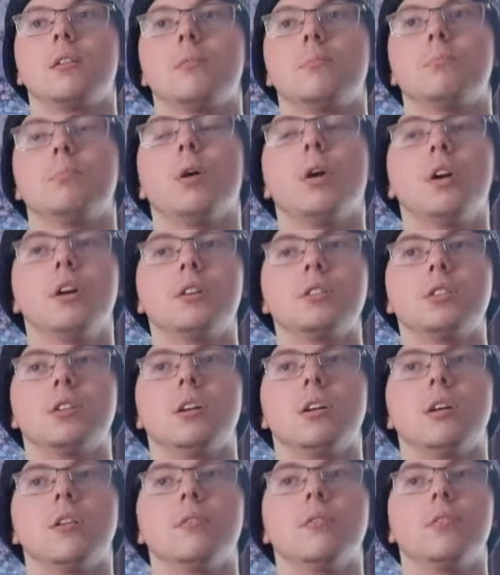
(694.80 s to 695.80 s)
part
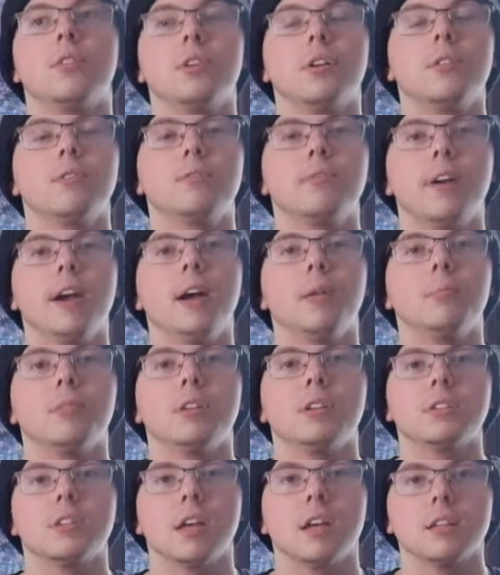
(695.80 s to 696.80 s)
of their
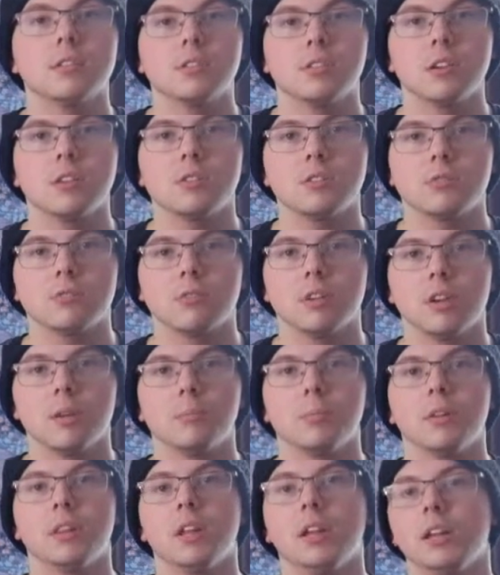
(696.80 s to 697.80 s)
family's ancestry,
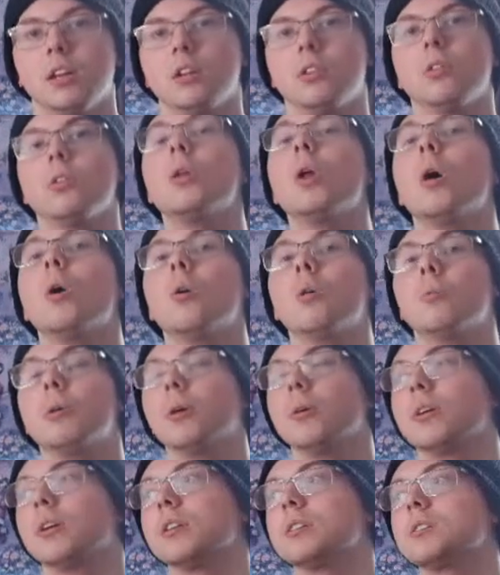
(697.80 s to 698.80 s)
but they didn't know
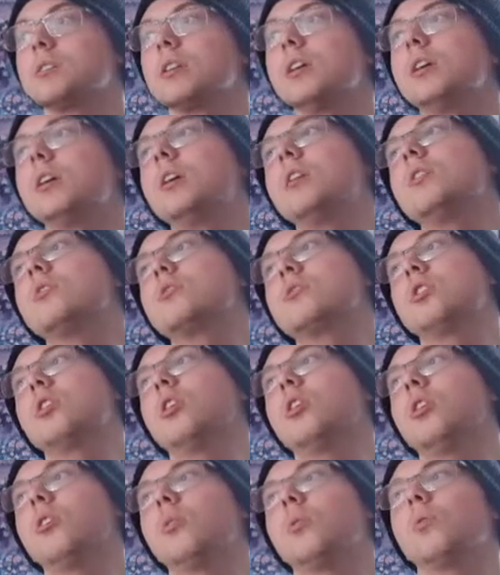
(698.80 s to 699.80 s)
about it.
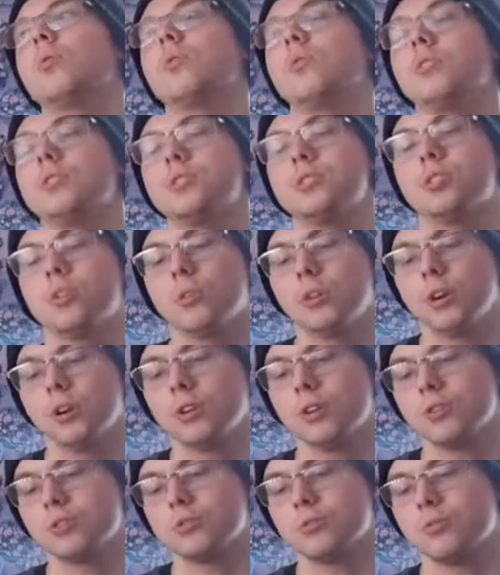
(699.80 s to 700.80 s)
So the story
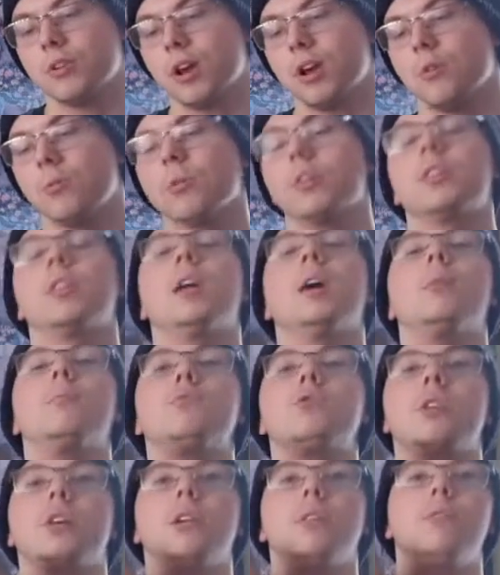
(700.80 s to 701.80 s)
goes around with them
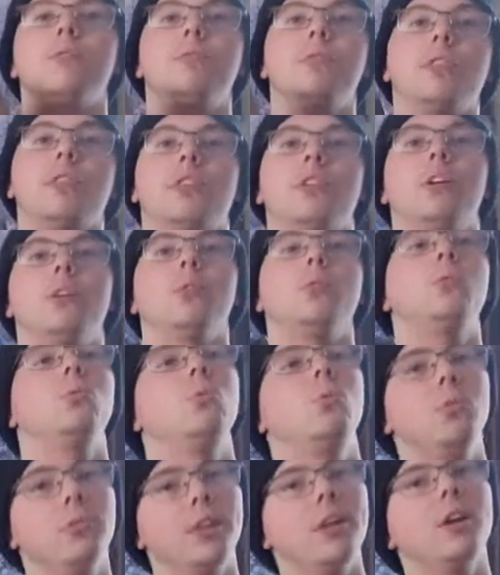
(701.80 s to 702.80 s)
trying to figure out
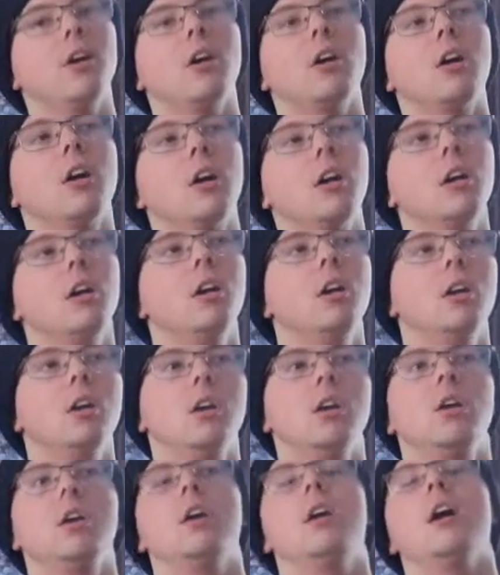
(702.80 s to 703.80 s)
who they are
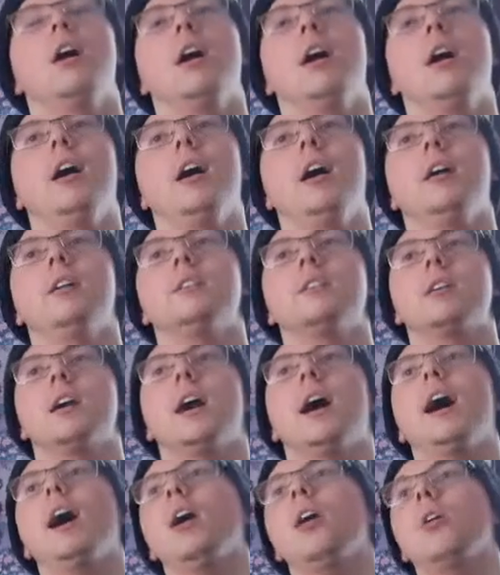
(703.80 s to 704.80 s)
and
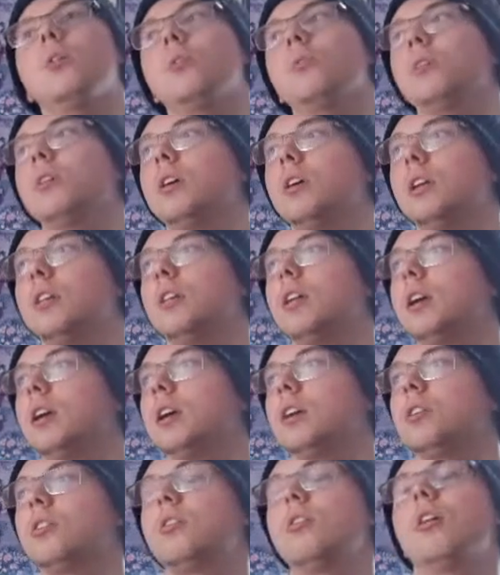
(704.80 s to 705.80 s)
how they
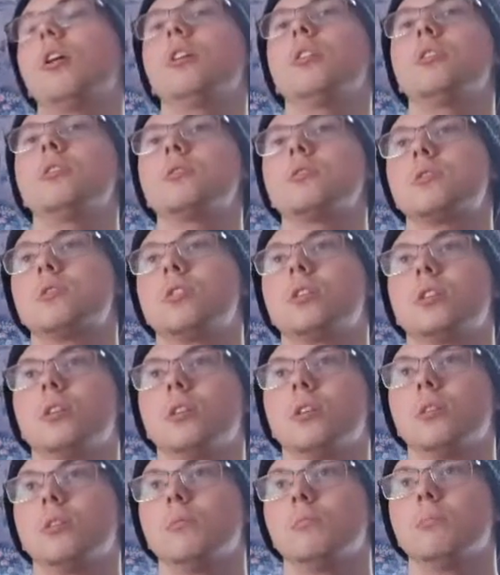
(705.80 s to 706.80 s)
can harness
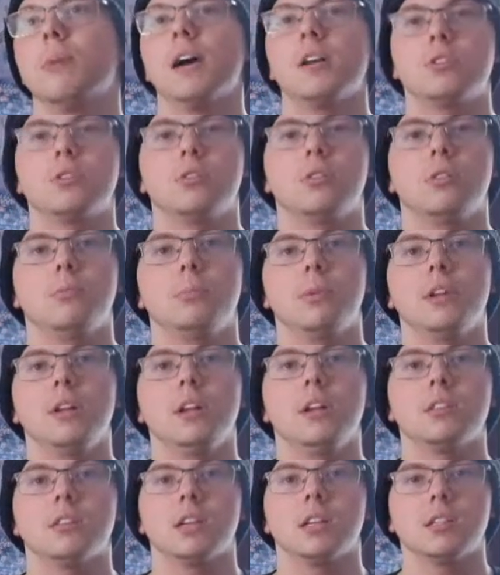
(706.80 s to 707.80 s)
their magical
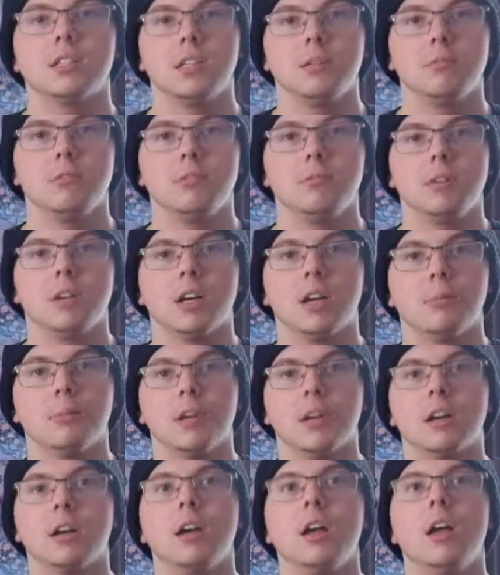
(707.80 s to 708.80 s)
abilities that seem to be
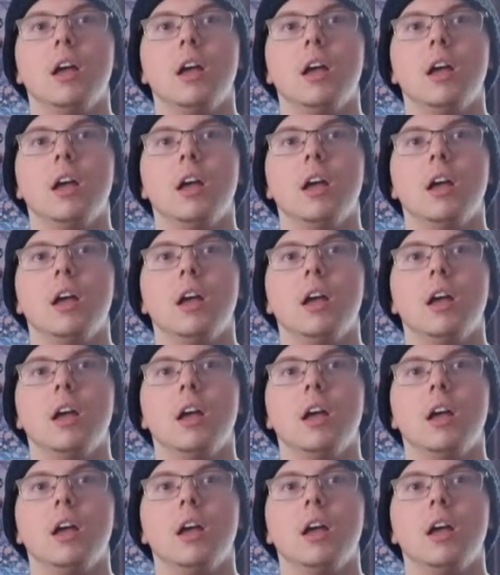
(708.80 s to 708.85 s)
coming,